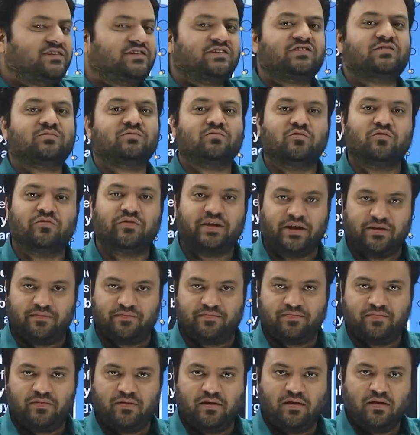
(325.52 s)
moving.
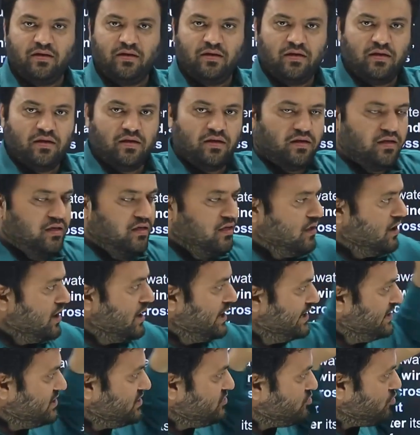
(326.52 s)

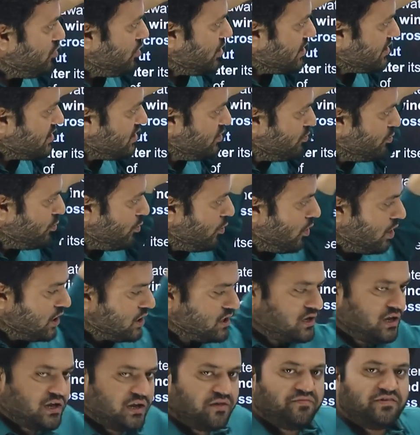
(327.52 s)
It is not the
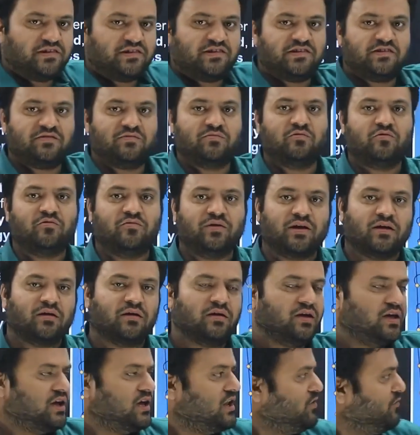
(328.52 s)
water which is moving.
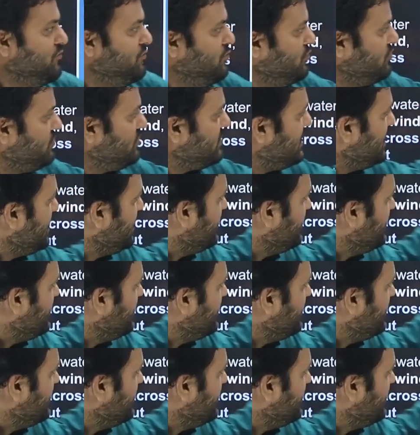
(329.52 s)
Here if you see, the